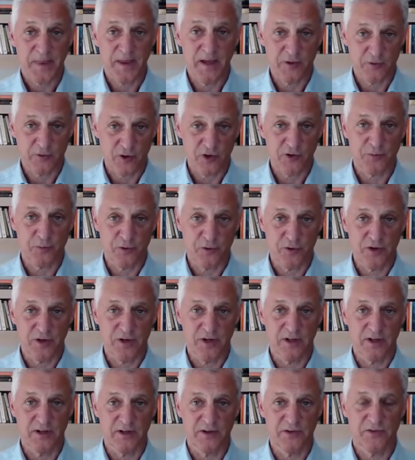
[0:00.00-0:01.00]
in cross-border
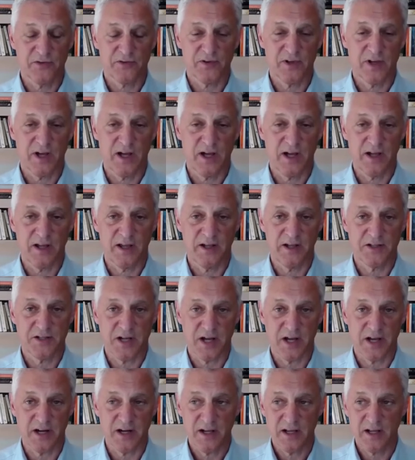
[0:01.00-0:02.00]
dealings uh, in
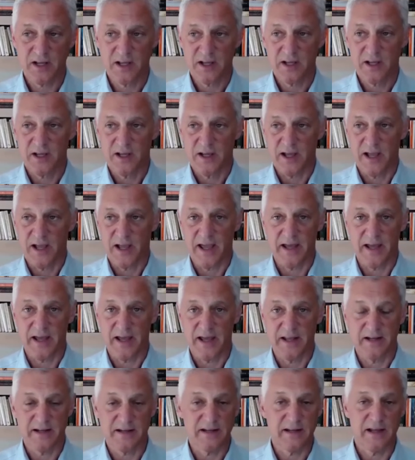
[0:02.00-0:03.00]
China,
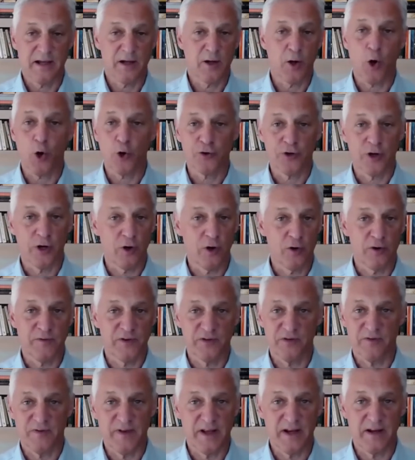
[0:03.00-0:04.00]
and hold our own
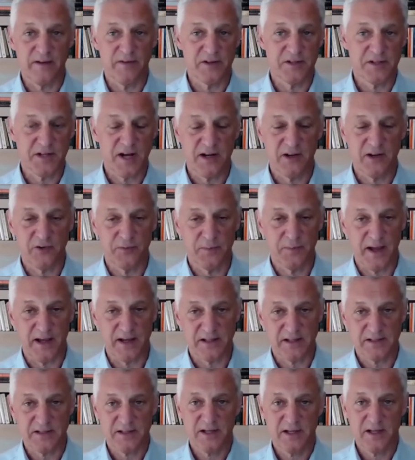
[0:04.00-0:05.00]
vis-a-vis any of the Chinese
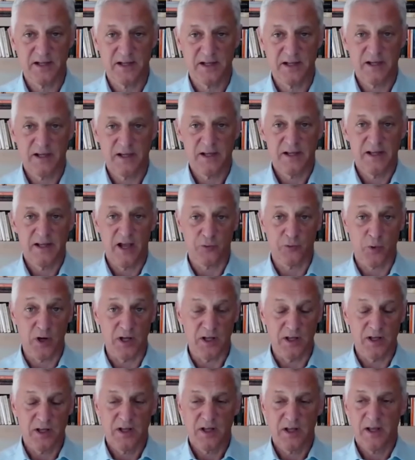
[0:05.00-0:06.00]
banks as
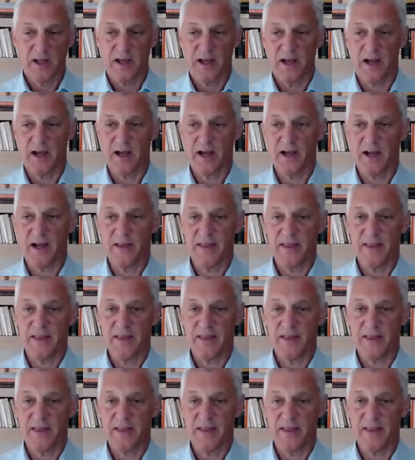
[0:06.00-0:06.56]
well. Uh,